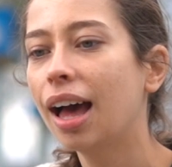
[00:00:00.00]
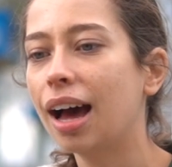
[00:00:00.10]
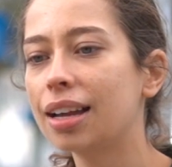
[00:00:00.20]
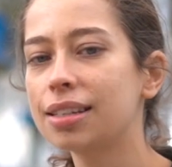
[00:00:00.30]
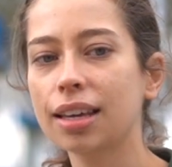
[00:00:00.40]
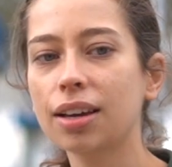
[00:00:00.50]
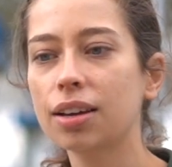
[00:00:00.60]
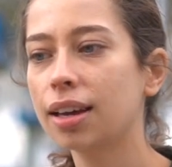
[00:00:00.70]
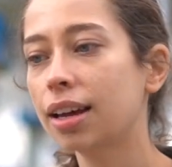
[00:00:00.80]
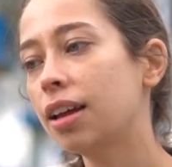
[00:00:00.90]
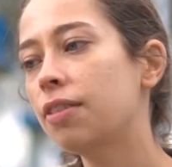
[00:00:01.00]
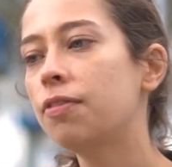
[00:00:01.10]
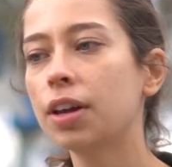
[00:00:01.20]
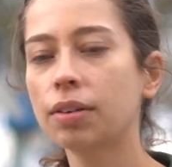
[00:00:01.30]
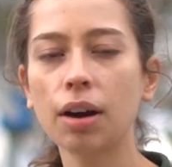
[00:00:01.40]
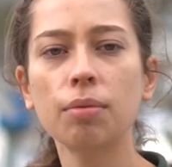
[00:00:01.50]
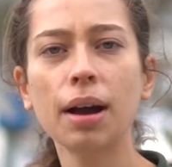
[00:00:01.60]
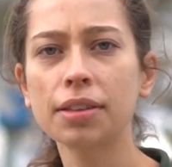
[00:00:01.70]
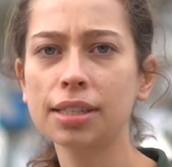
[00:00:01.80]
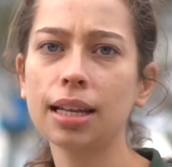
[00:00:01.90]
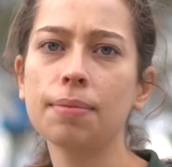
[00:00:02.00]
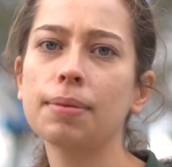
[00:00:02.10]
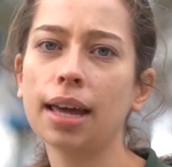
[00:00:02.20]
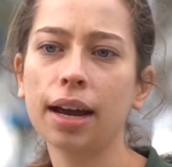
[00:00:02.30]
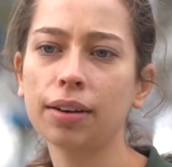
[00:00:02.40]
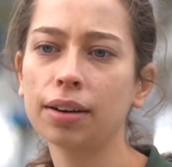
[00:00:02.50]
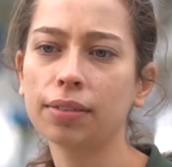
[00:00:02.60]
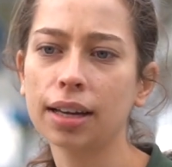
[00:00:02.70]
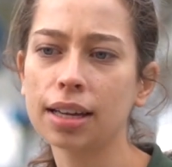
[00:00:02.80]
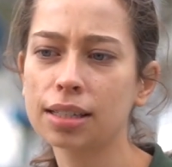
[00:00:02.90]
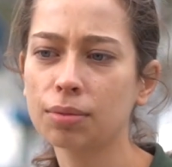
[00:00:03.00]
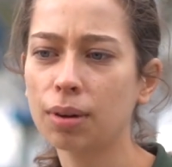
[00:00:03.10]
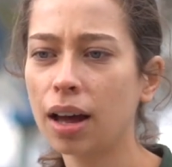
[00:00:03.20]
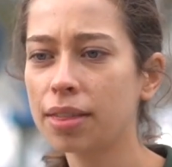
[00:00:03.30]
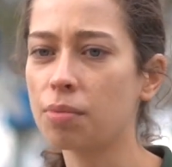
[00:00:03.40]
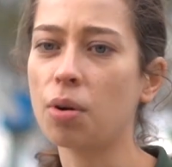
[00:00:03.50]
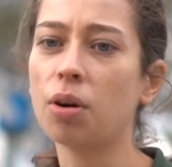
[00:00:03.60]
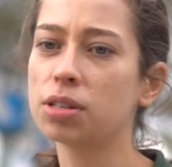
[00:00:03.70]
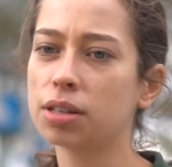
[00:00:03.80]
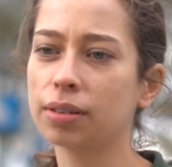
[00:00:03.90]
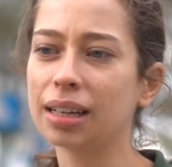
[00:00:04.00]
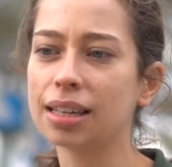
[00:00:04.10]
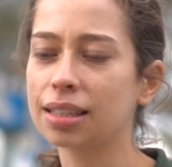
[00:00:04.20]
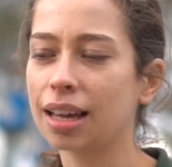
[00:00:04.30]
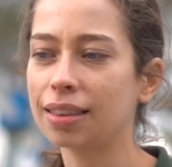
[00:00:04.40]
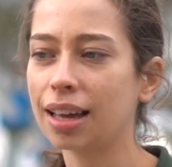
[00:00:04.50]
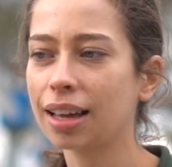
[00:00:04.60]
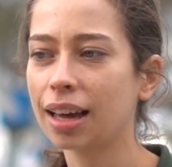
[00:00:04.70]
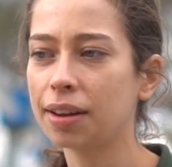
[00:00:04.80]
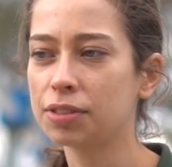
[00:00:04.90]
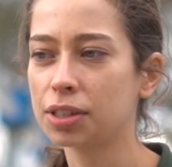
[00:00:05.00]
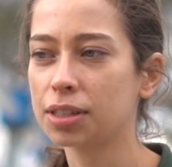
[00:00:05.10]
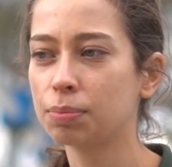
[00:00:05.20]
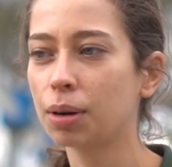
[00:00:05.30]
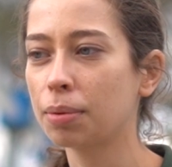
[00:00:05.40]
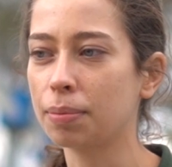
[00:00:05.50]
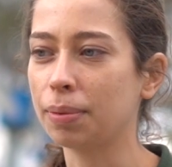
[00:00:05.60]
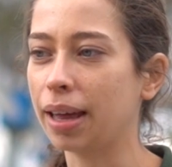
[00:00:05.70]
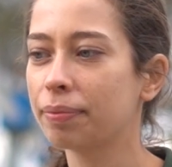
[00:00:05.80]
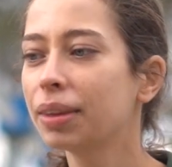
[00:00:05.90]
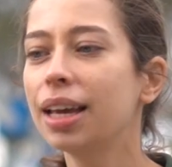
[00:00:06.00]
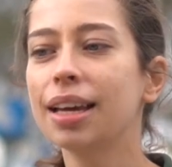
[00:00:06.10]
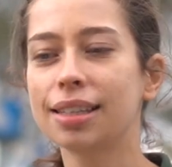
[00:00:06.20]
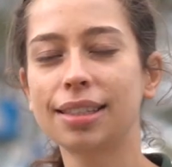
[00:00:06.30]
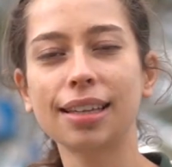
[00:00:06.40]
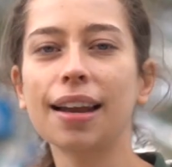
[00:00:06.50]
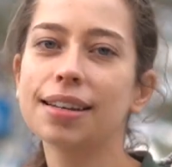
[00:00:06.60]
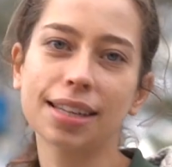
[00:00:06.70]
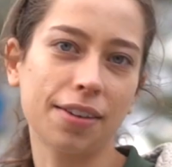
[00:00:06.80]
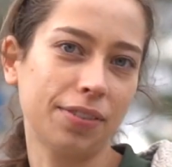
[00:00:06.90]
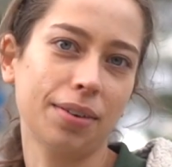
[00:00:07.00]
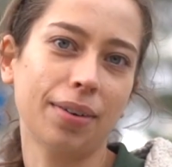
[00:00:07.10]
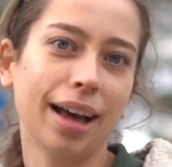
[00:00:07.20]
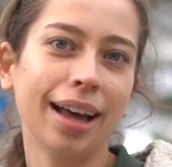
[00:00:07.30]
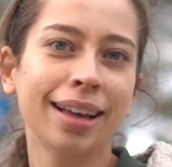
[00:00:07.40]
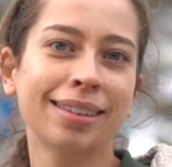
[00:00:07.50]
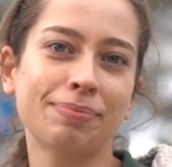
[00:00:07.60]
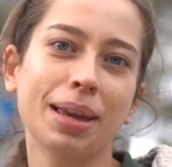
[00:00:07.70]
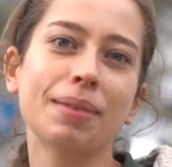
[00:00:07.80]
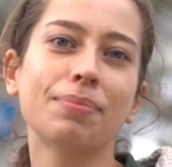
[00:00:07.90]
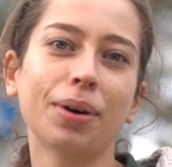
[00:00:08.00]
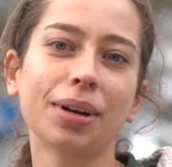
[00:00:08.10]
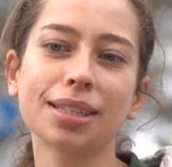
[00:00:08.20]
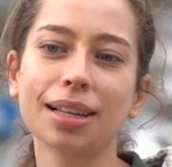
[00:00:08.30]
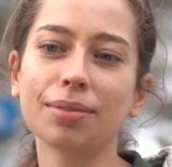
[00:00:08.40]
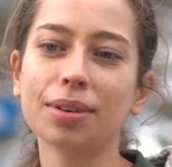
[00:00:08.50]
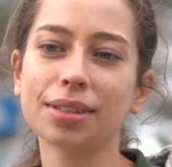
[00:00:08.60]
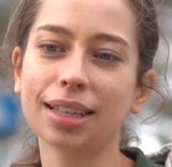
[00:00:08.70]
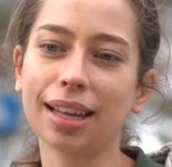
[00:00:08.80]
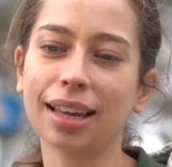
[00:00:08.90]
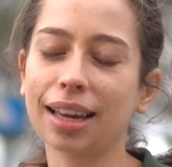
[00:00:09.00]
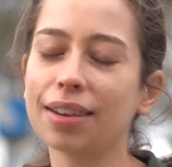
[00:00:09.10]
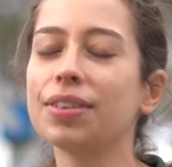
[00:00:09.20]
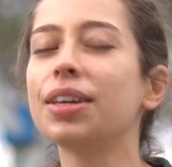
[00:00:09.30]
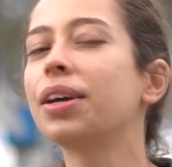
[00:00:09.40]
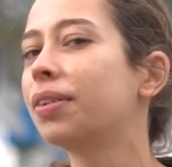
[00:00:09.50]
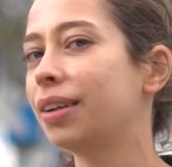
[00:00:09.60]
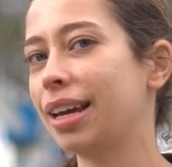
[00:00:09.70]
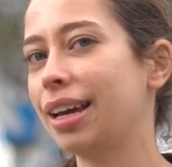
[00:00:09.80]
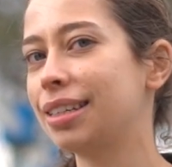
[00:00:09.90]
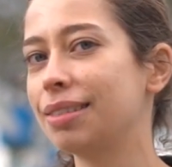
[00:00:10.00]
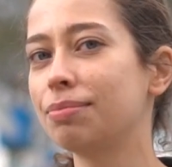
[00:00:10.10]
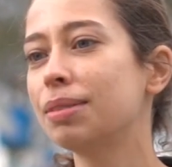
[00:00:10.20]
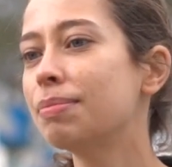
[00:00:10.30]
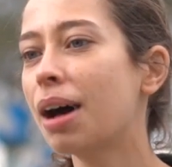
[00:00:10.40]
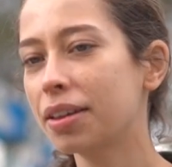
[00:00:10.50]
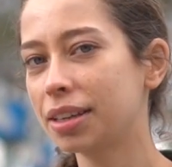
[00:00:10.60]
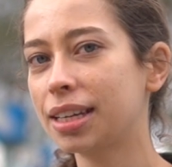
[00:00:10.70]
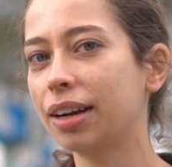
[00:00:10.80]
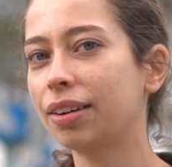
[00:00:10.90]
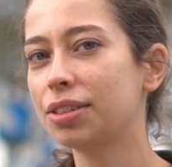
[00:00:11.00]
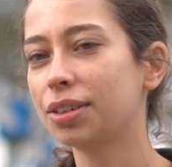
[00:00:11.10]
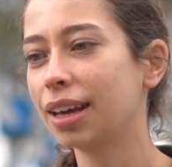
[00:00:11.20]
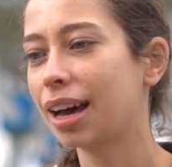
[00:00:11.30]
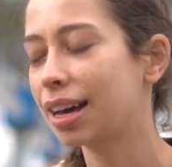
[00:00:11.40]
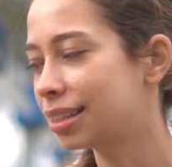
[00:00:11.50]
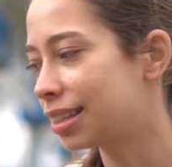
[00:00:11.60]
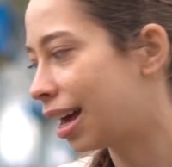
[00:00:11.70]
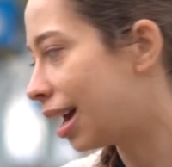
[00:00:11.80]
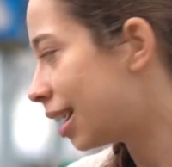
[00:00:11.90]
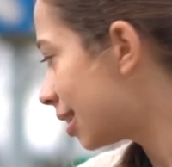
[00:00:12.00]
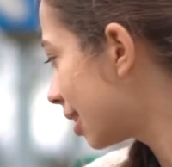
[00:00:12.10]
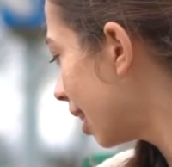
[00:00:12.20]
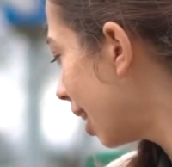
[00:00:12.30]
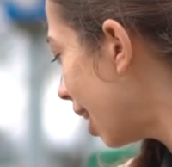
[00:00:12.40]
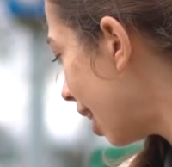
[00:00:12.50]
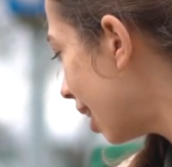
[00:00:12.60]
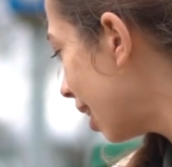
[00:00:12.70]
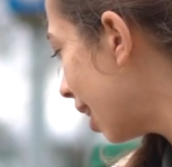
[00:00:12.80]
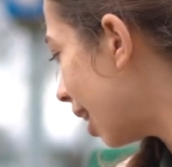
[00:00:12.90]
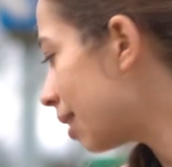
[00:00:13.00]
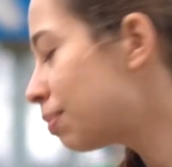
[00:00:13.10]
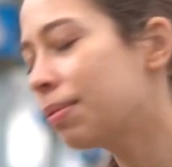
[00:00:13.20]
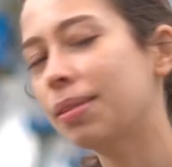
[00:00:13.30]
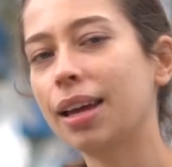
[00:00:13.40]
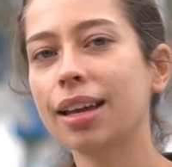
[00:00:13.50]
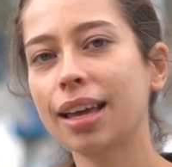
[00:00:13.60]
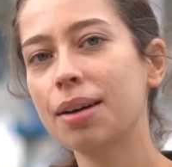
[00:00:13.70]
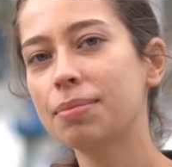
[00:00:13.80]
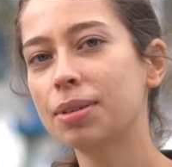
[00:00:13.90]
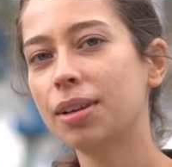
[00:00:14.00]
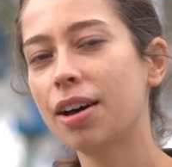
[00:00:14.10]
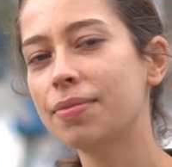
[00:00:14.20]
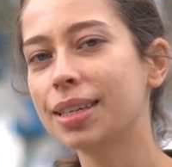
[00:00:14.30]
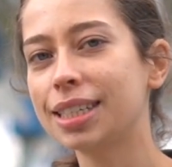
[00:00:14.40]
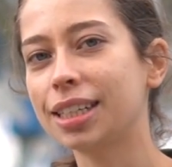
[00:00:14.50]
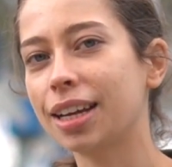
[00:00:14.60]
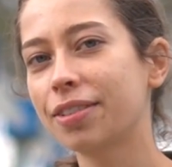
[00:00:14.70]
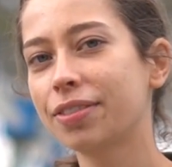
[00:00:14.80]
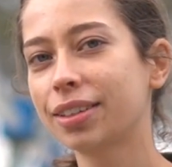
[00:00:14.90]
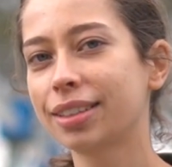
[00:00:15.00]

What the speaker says: And they can kind of figure out where the sleeping area is, where the water is, and then kind of just probably scent everywhere. Being boys, they'll want to like kind of urinate and mark the territory as theirs and probably get up to a lot of mischief.